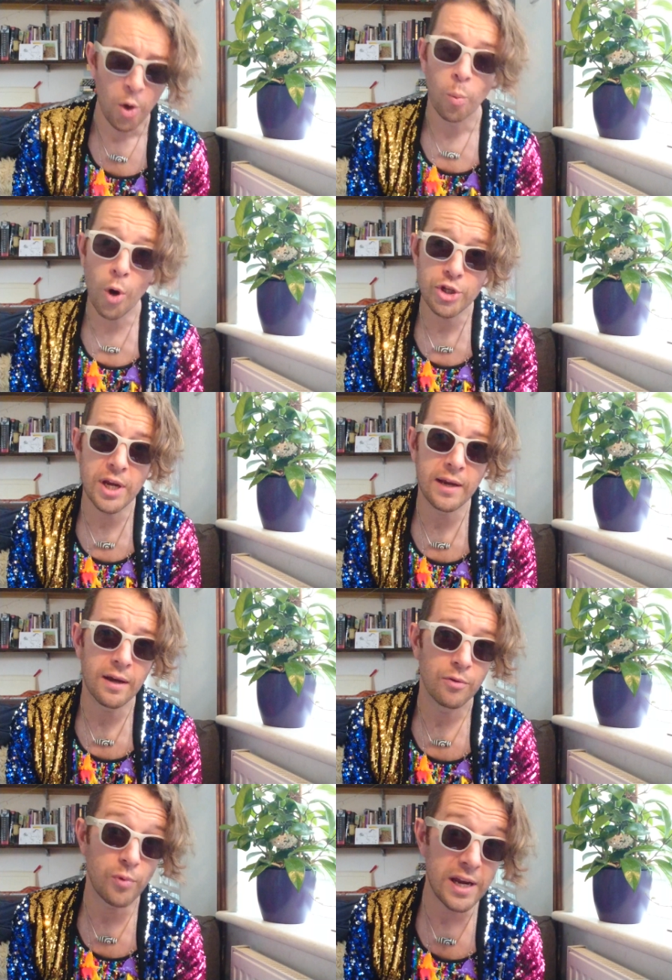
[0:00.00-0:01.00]

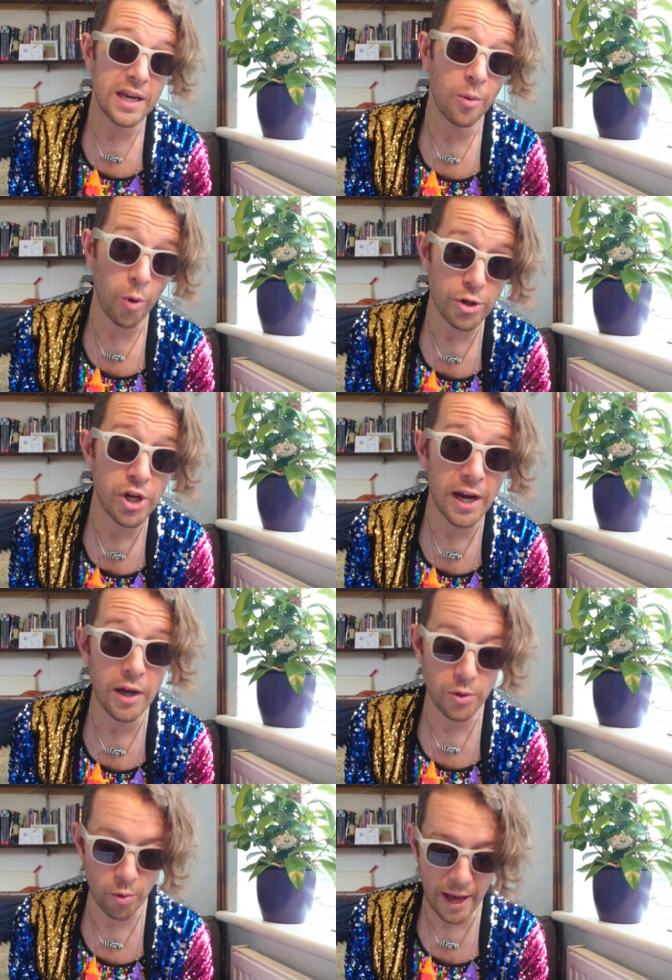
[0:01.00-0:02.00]
Washing, re-washing
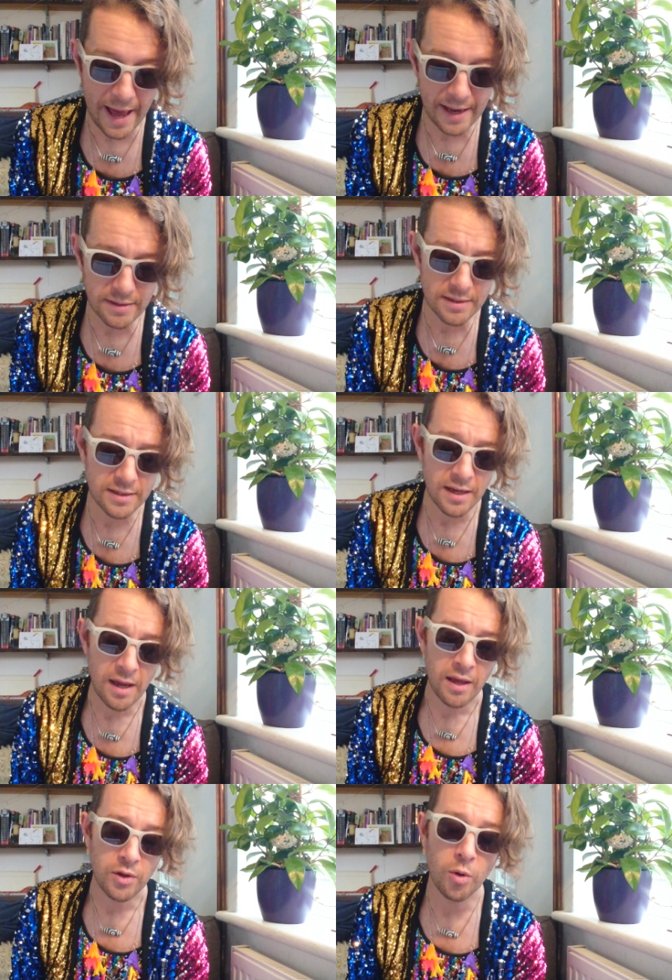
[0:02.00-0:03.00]
at your hands,
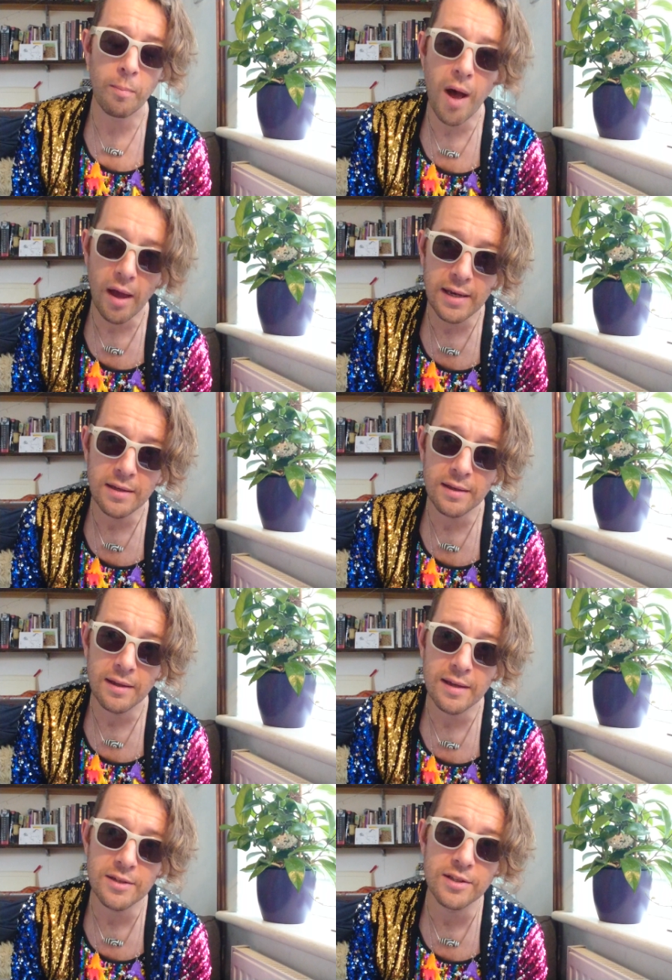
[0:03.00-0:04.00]
your mind
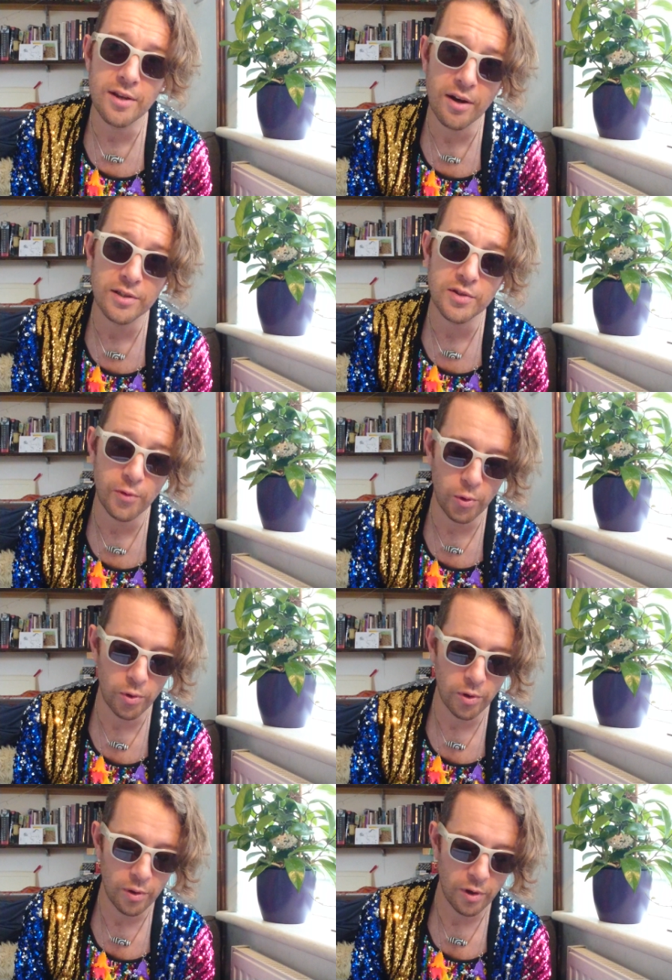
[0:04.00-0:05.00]
is a dance
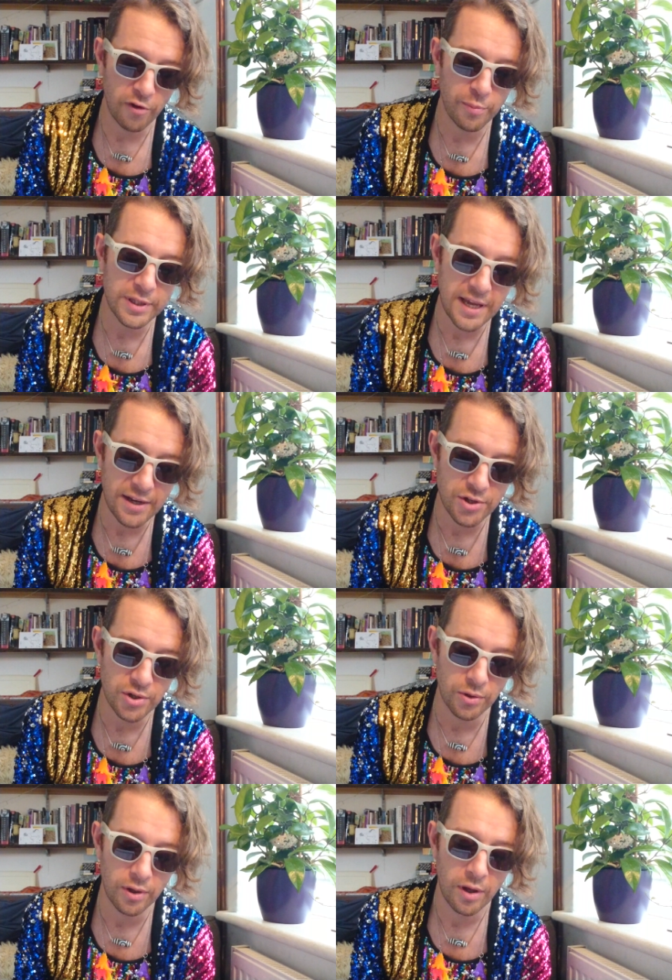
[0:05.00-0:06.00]
floor of
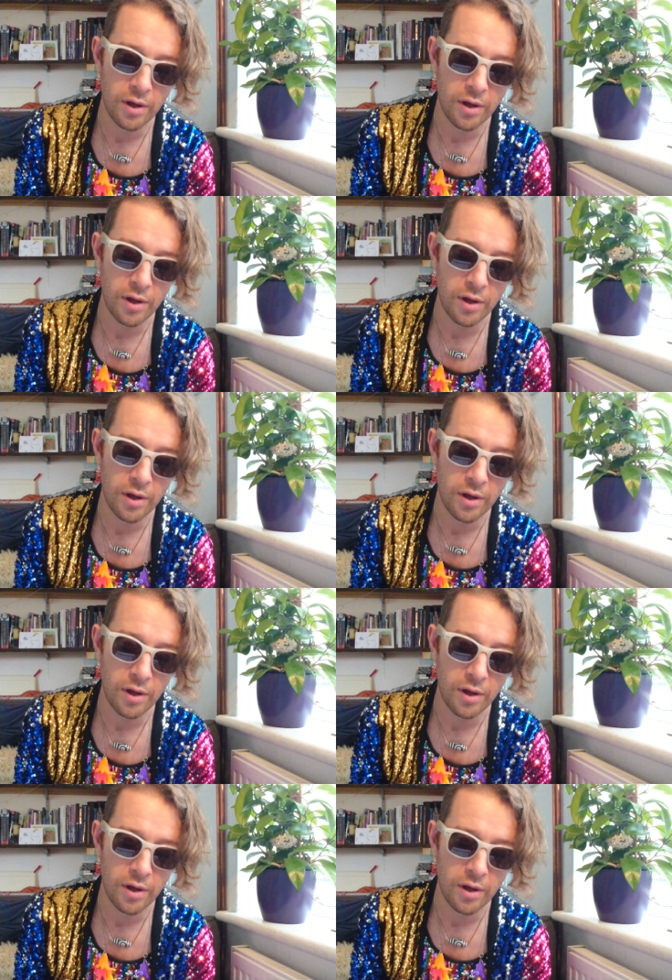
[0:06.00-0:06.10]
potential,